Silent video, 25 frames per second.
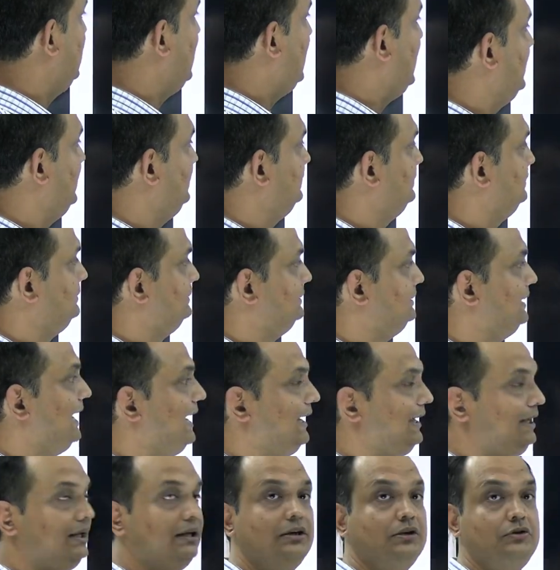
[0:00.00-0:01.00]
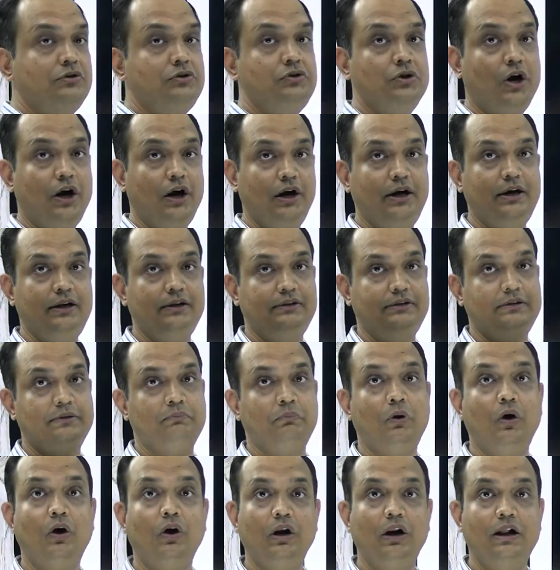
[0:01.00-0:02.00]
and that joint is a
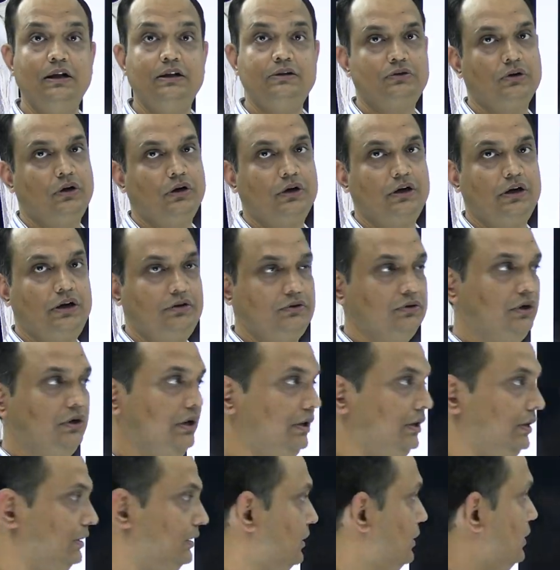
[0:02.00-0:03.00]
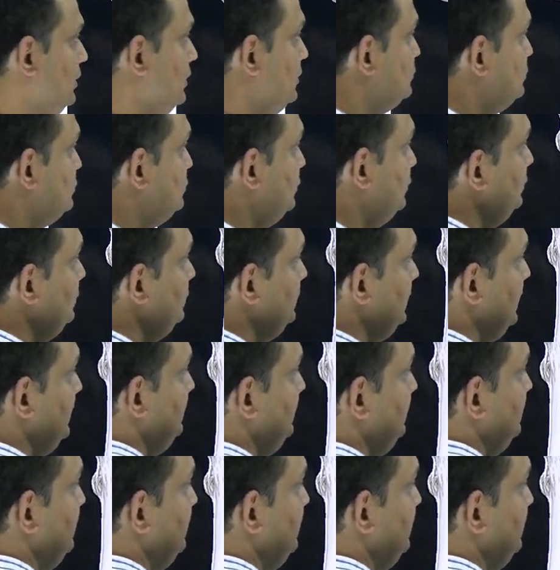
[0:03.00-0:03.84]
ball and socket joint. So there